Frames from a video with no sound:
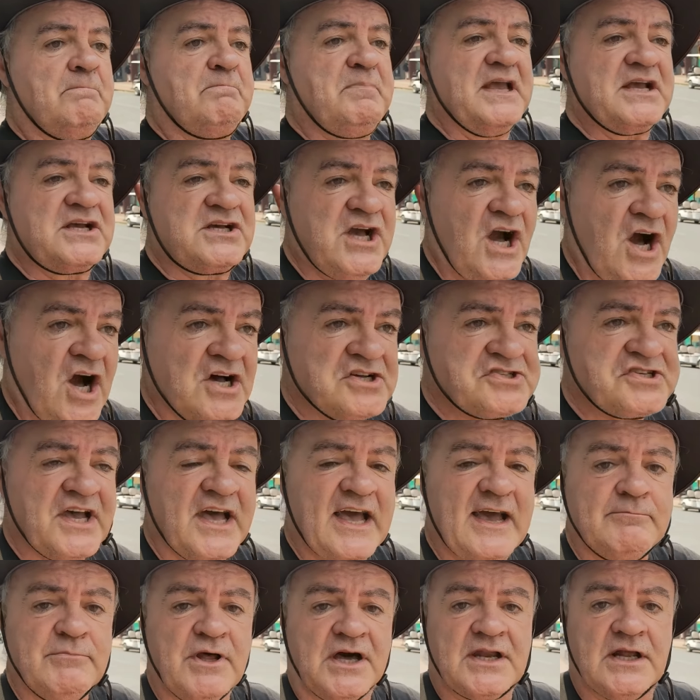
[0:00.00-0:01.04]
because
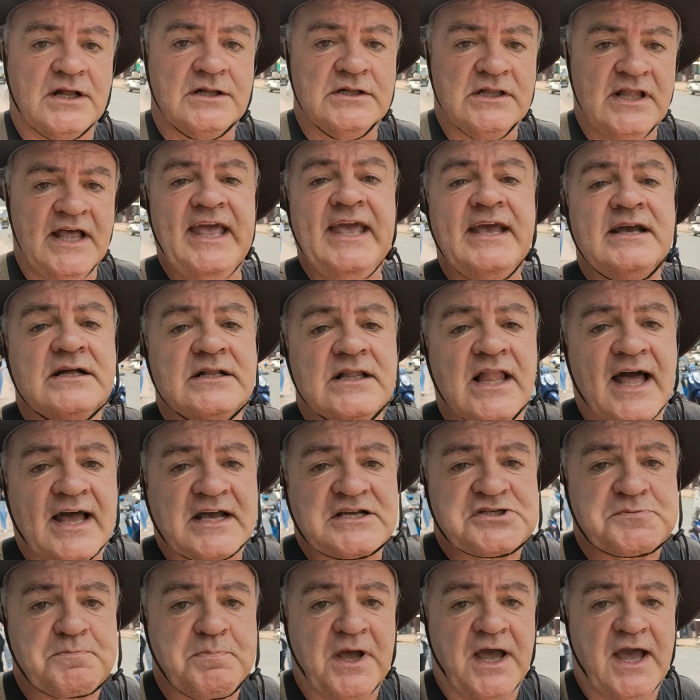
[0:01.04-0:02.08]
I am not a legal
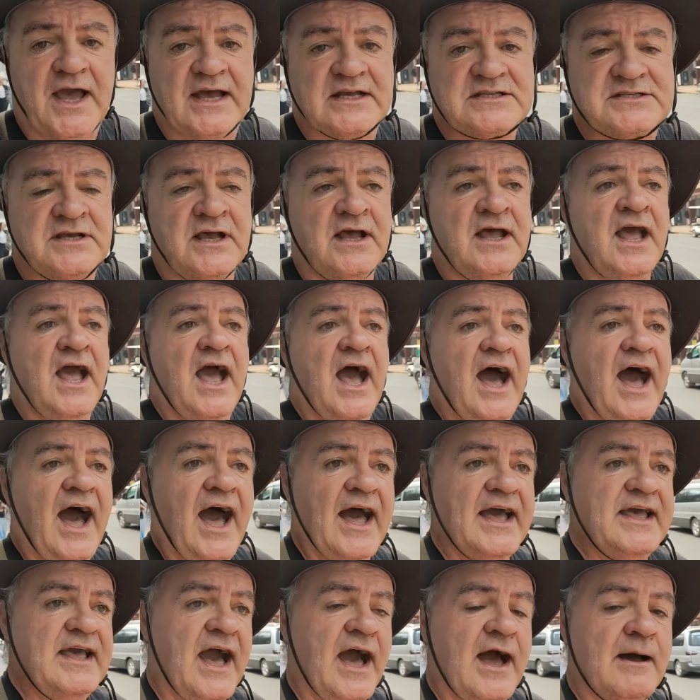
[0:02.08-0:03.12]
expert,
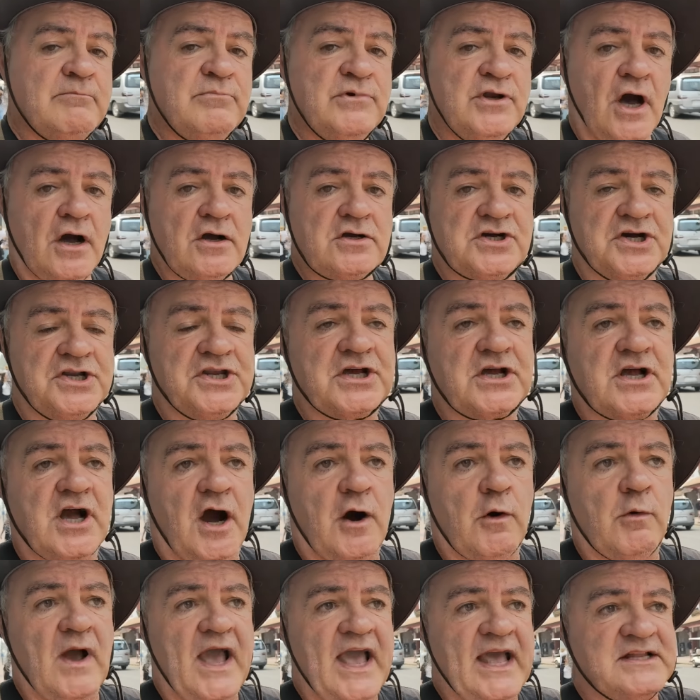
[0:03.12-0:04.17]
I am not going to
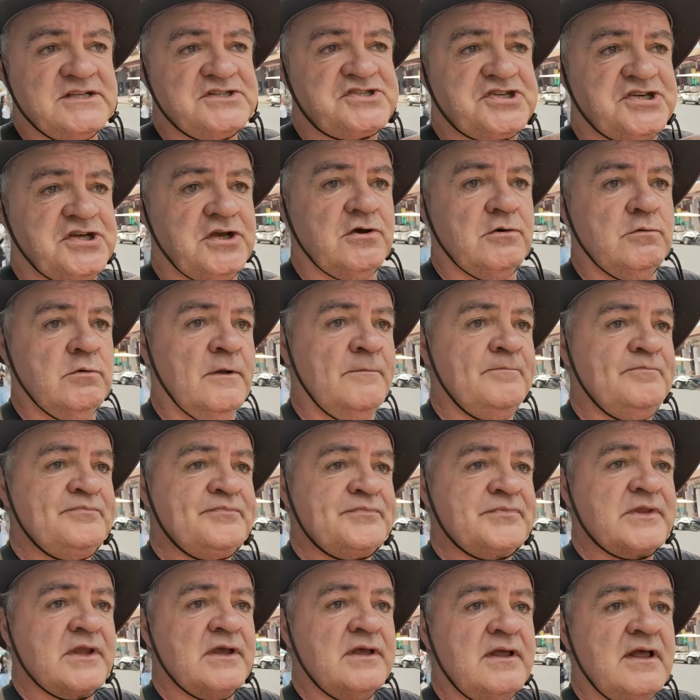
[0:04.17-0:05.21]
go into
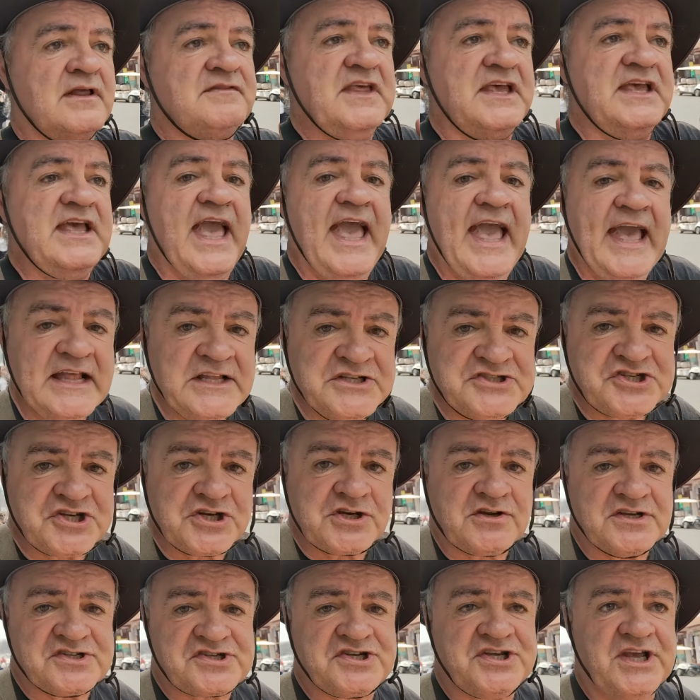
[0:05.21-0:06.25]
the
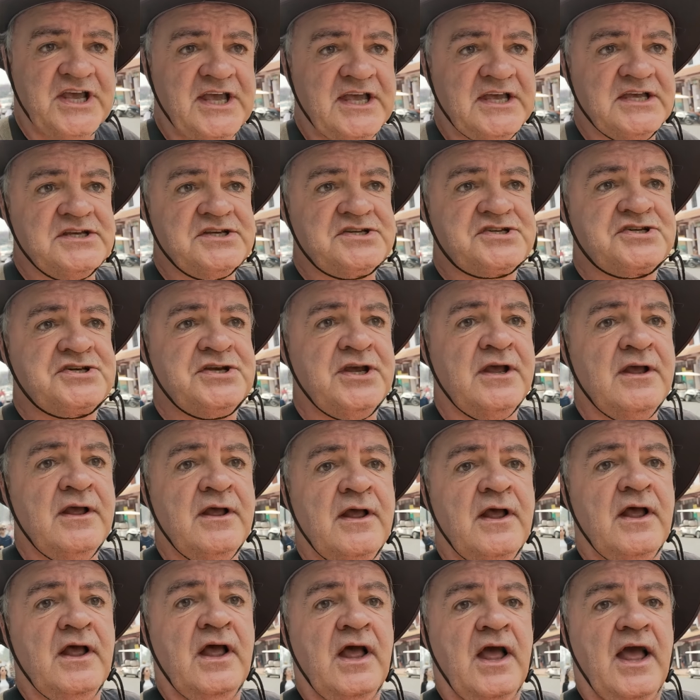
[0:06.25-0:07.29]
intricacies,
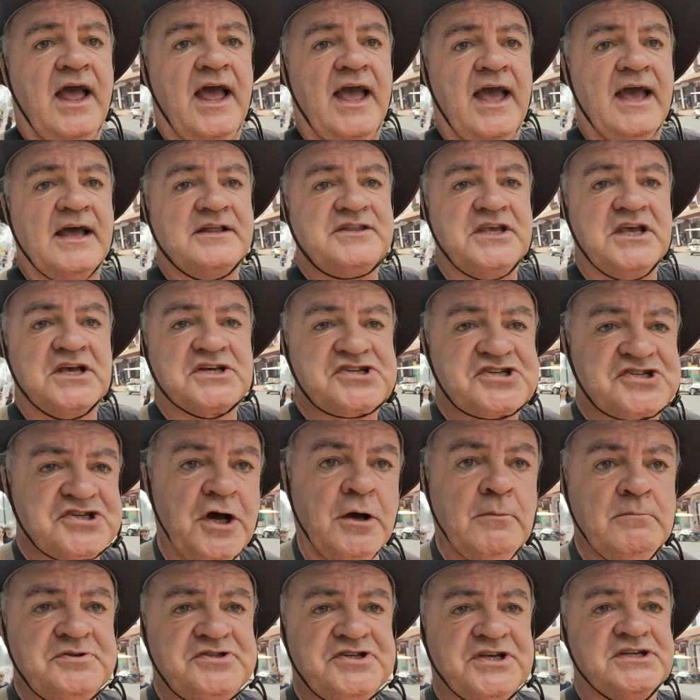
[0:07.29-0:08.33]
the
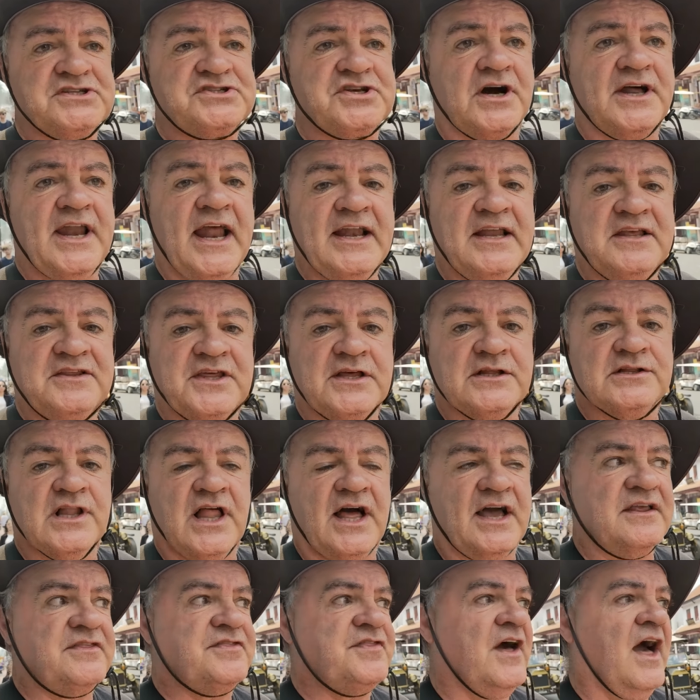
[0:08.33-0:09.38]
assumptions or anything
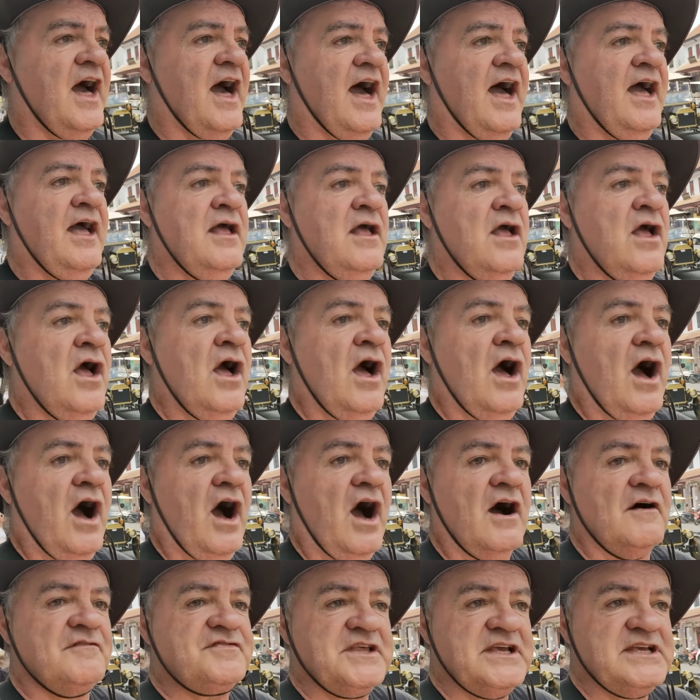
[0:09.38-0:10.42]
like that
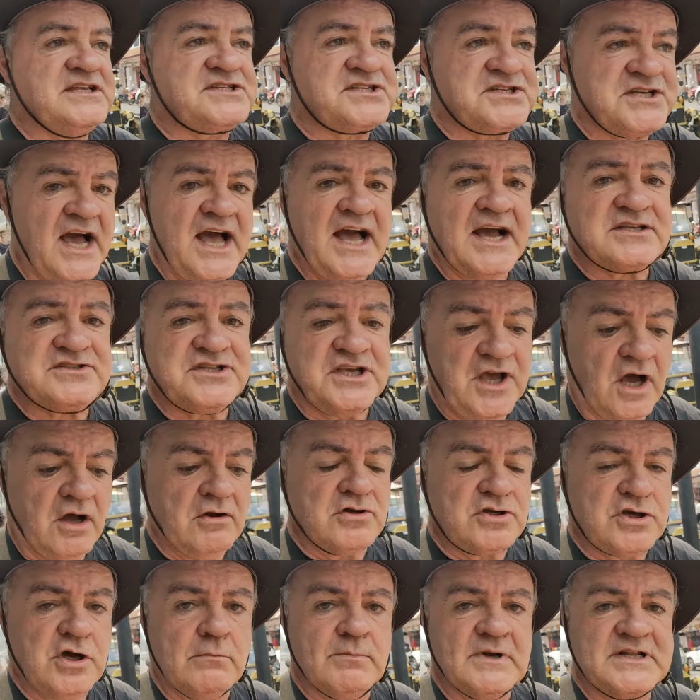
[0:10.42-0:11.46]
of the
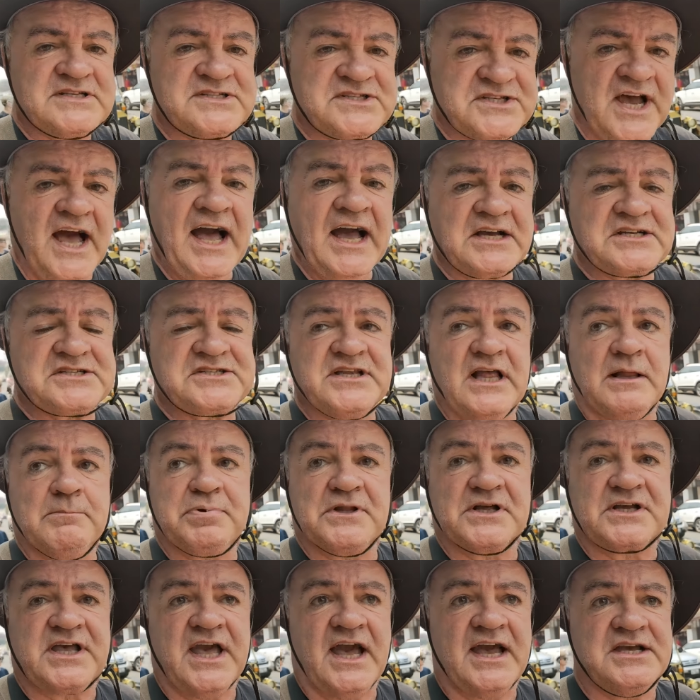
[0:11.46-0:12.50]
oncoming tax
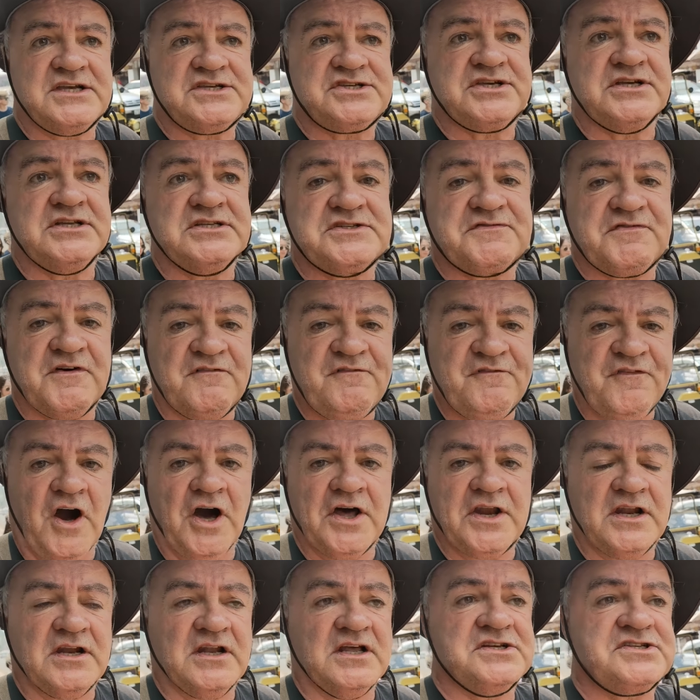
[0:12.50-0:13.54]
implications for
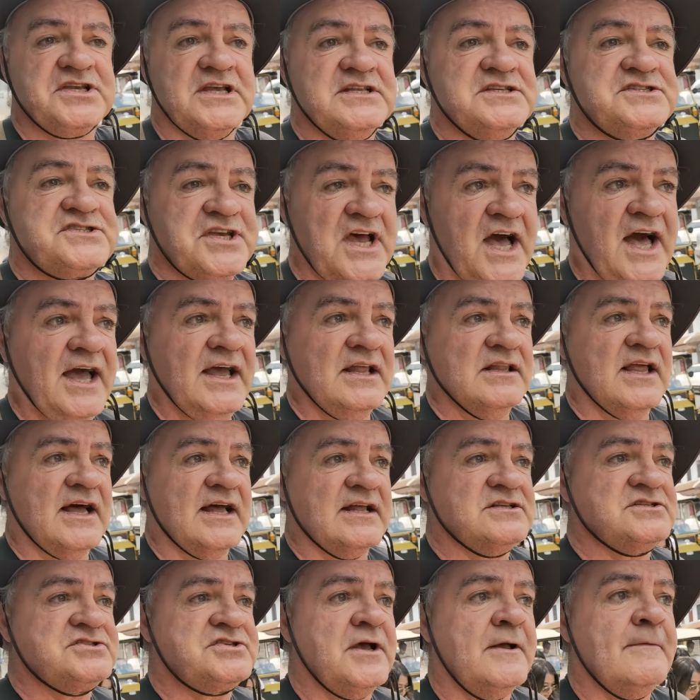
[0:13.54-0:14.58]
foreigners in
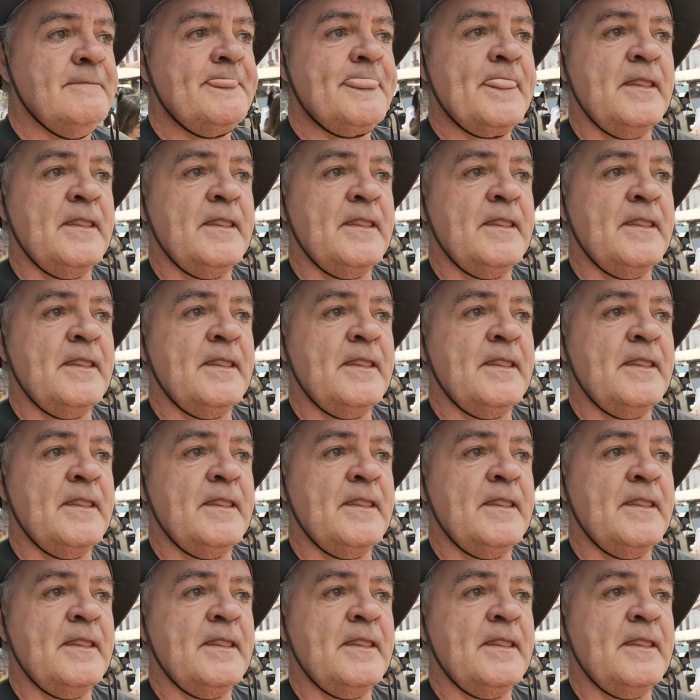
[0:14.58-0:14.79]
Thailand.